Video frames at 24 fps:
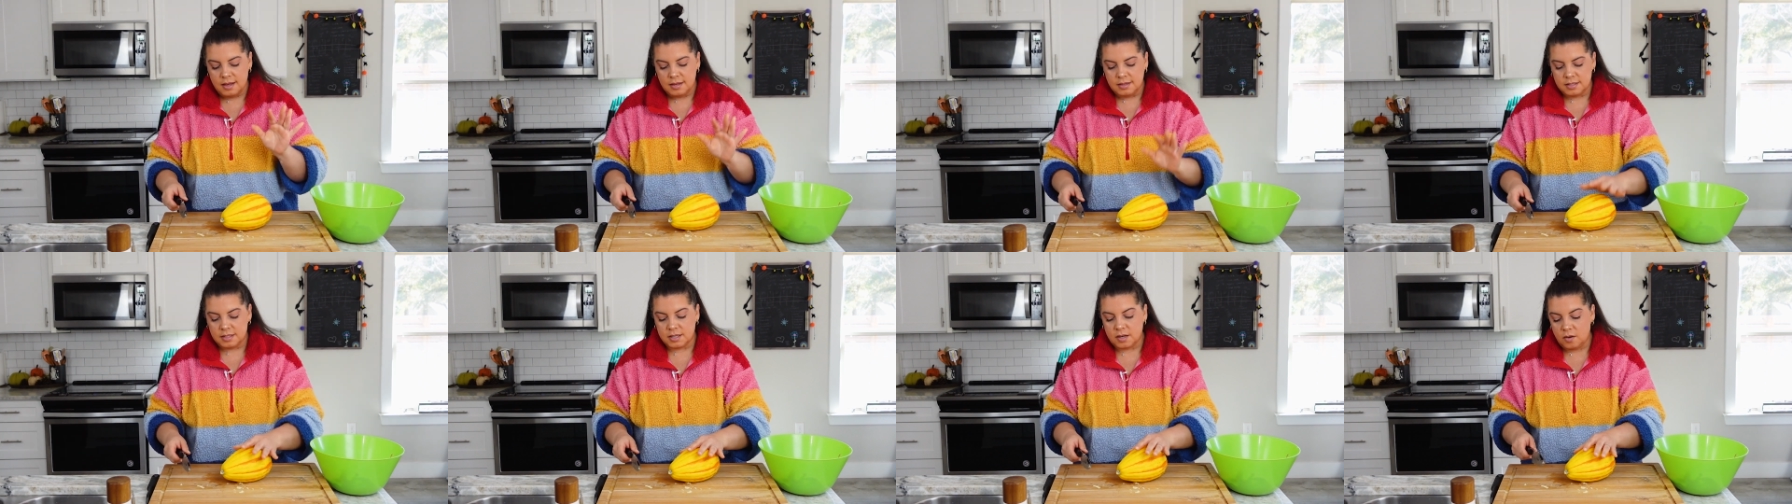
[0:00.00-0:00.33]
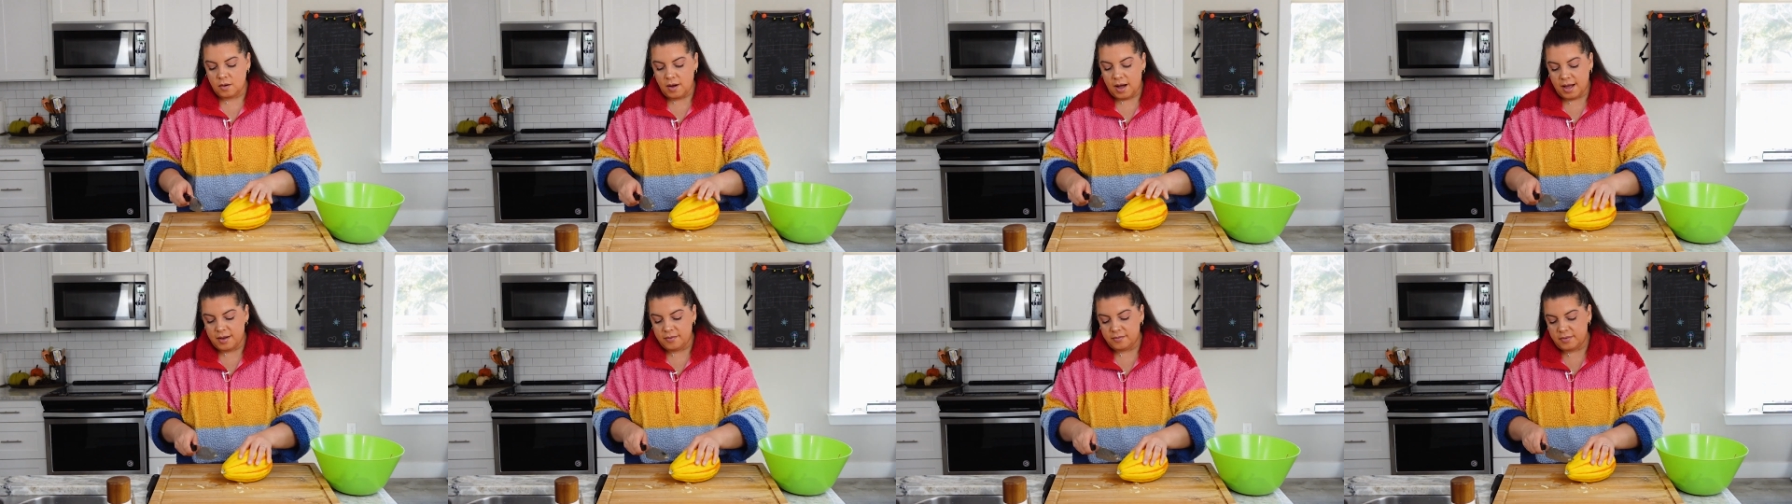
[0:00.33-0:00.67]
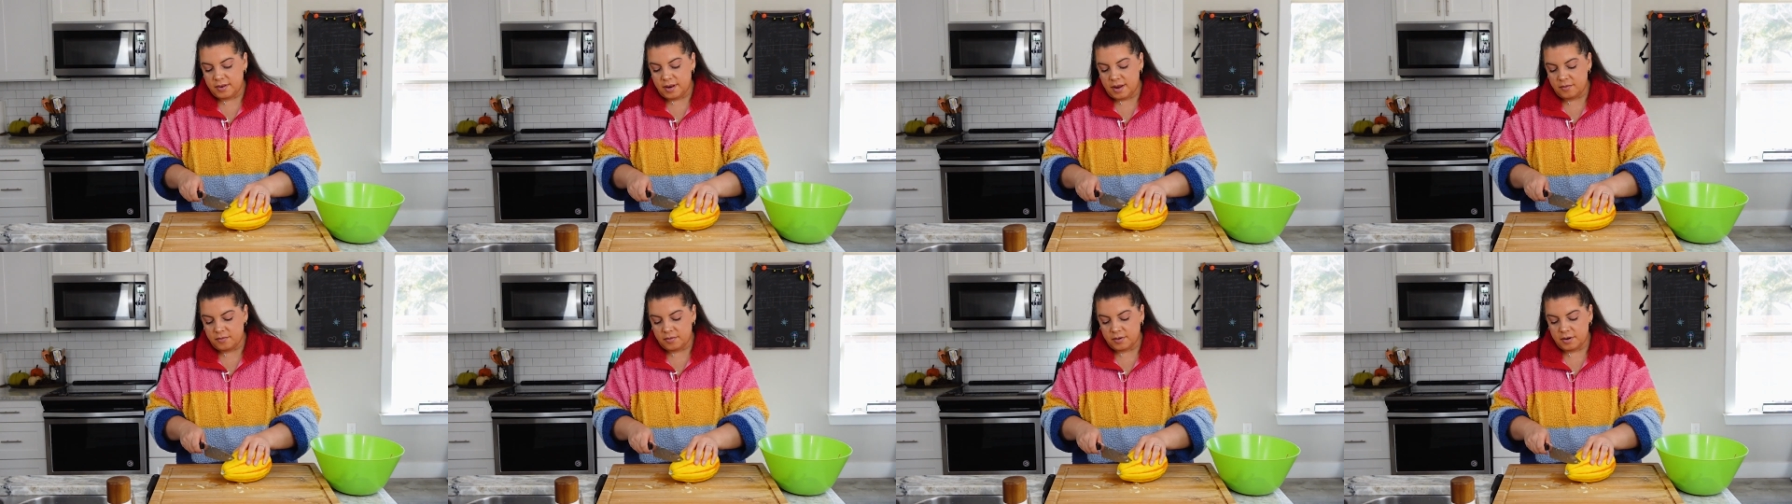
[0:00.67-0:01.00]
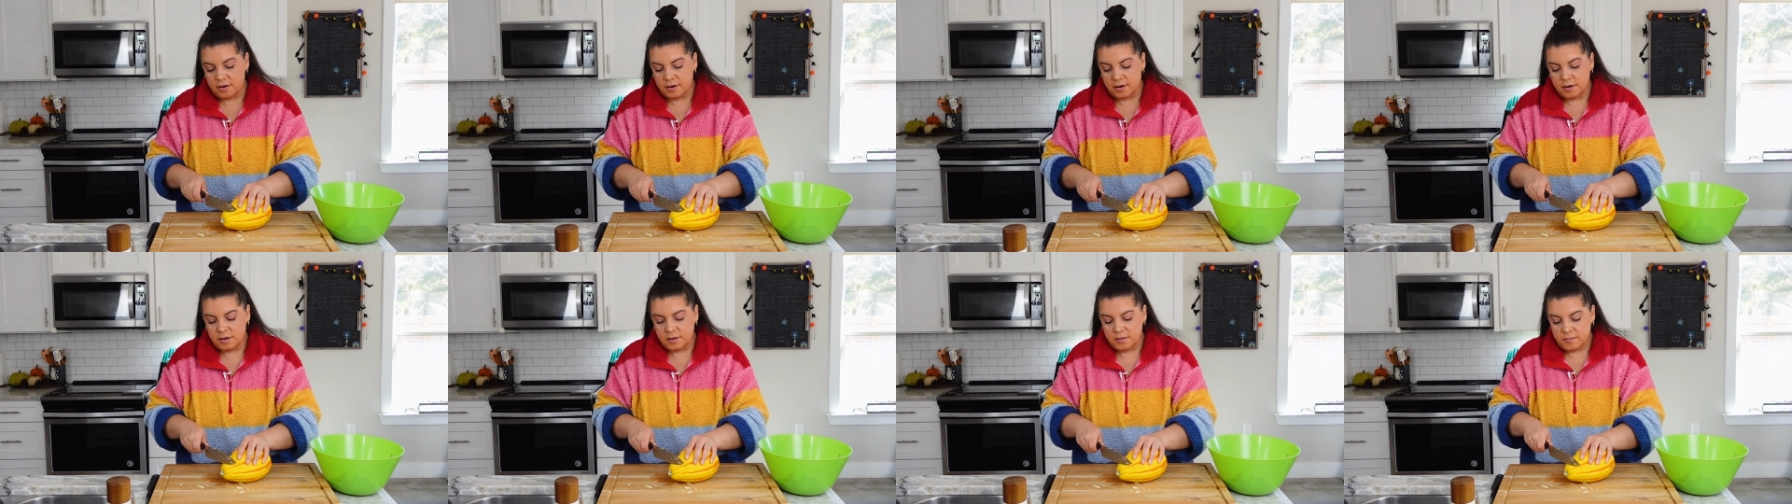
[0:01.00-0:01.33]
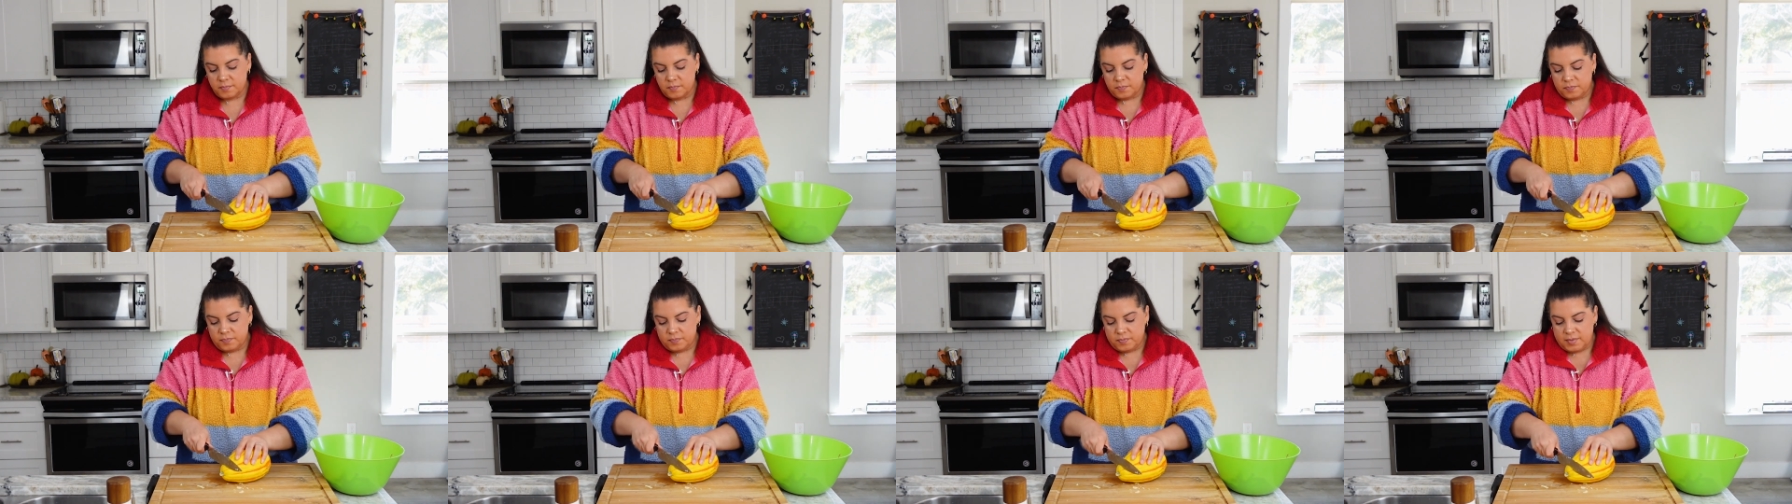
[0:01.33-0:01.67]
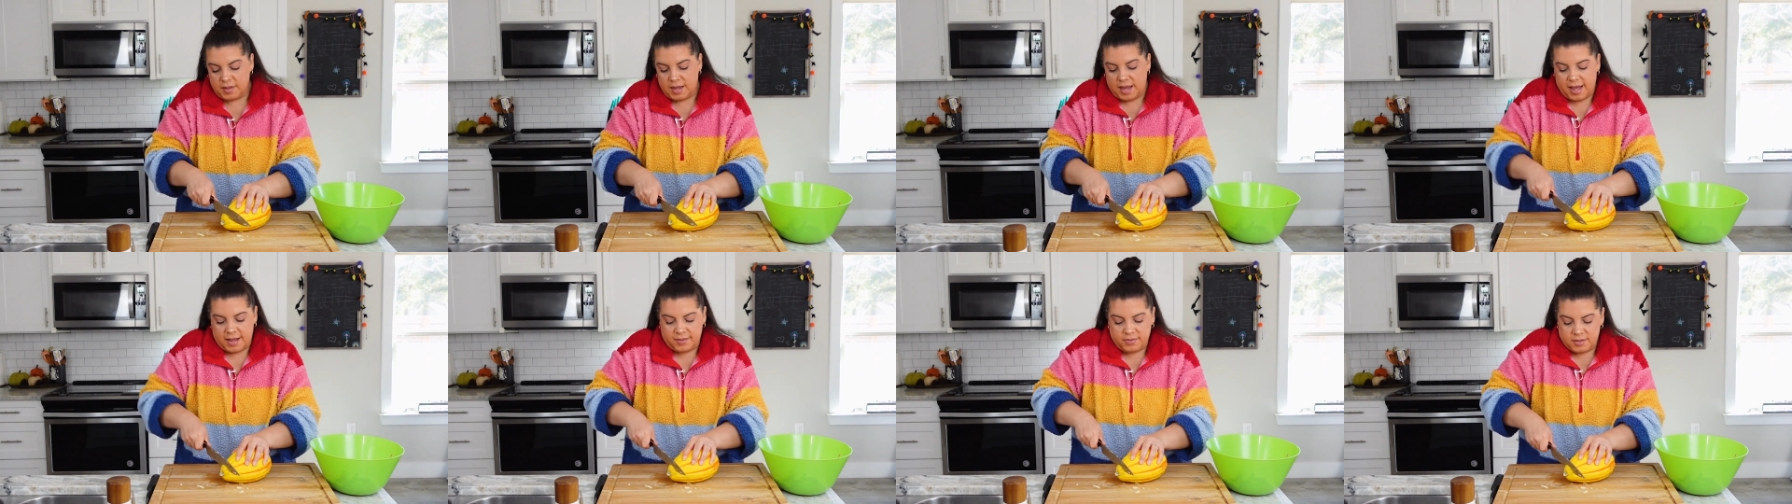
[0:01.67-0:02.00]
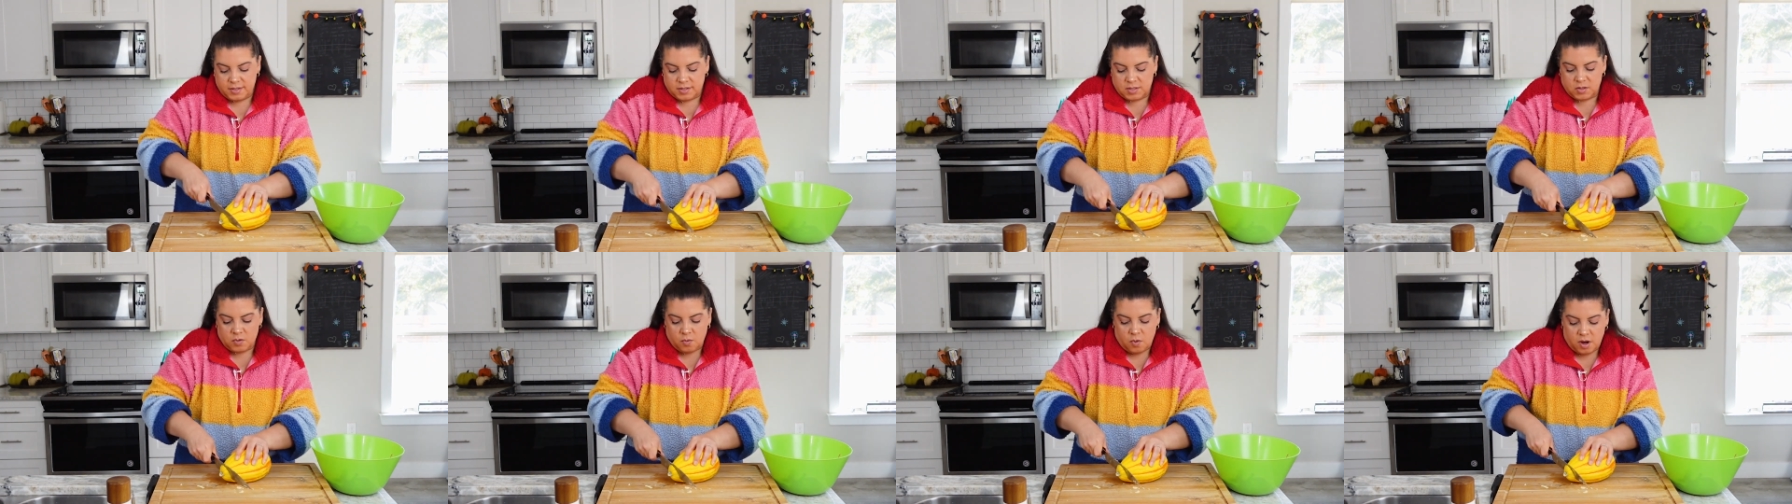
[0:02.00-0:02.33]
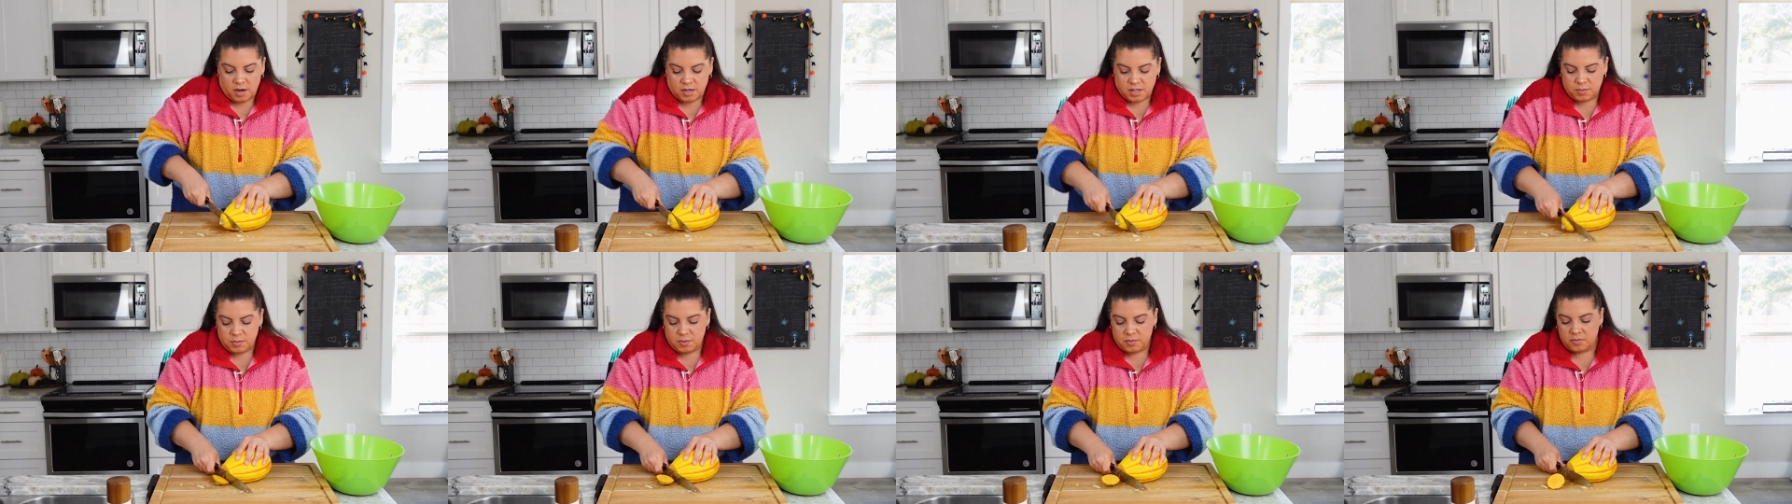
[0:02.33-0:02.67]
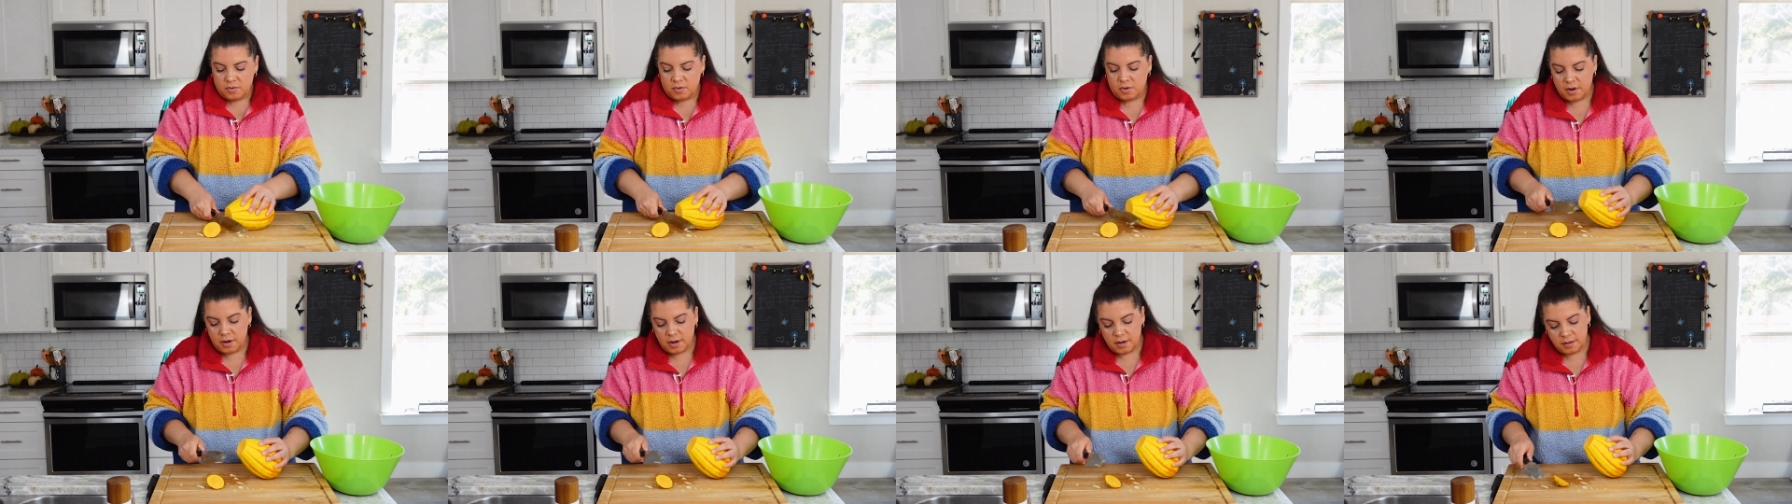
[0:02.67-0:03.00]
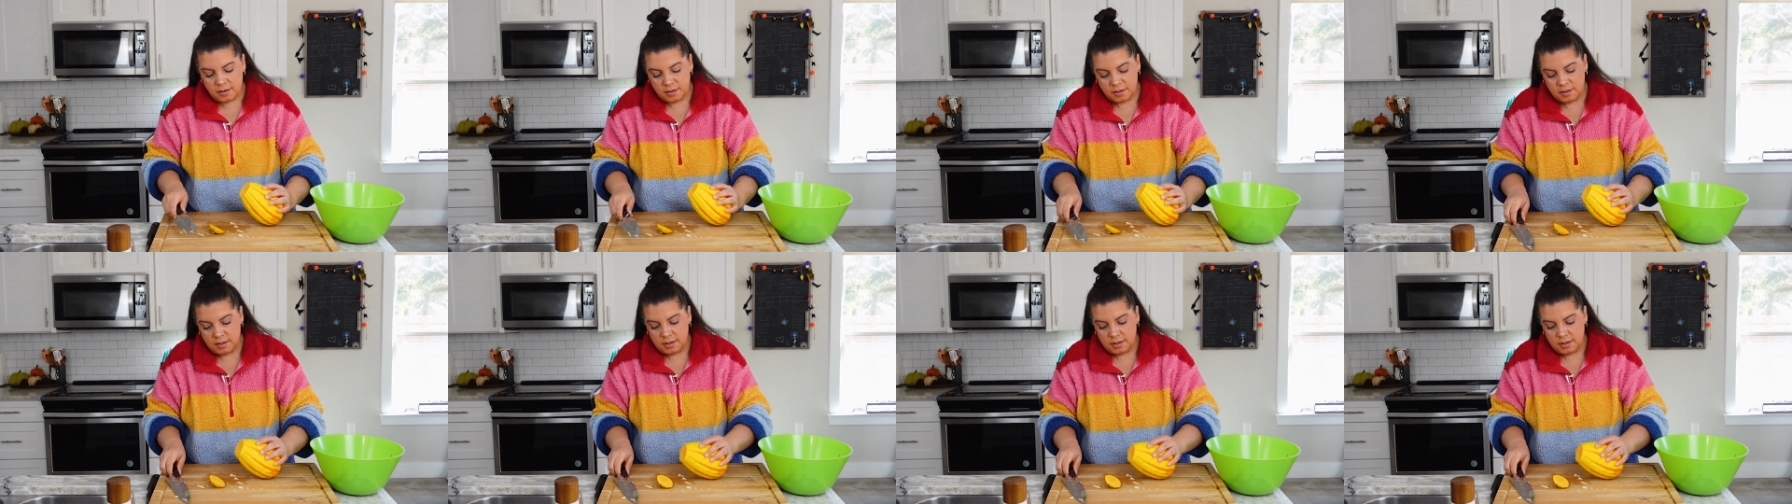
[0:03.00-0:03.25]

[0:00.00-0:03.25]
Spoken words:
So I've never had this squash before,